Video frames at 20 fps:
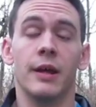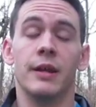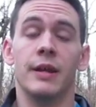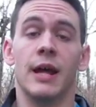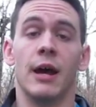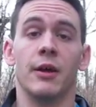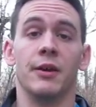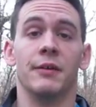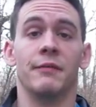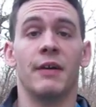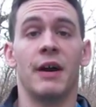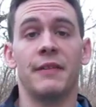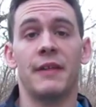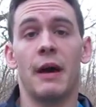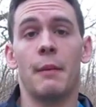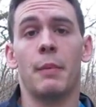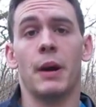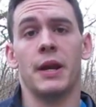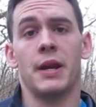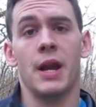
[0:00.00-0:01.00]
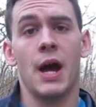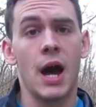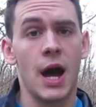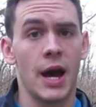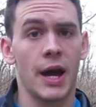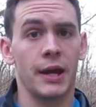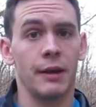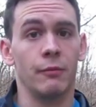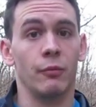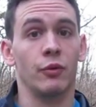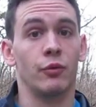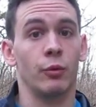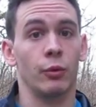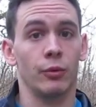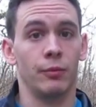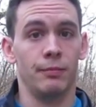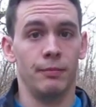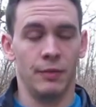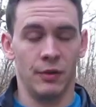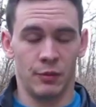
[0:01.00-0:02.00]
Now you divide that by 9, which
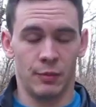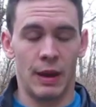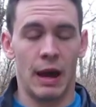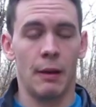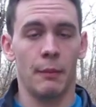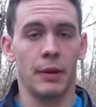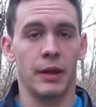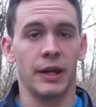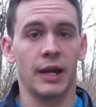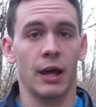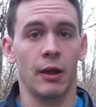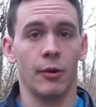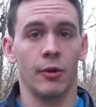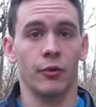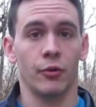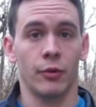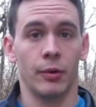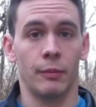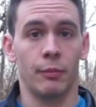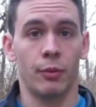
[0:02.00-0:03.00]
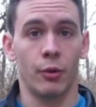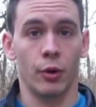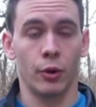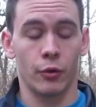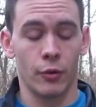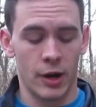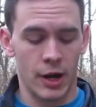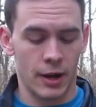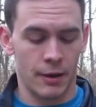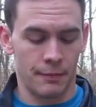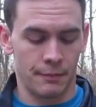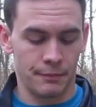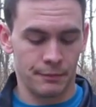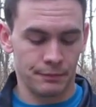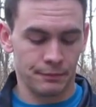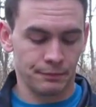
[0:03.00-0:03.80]
is how many calories are in per gram,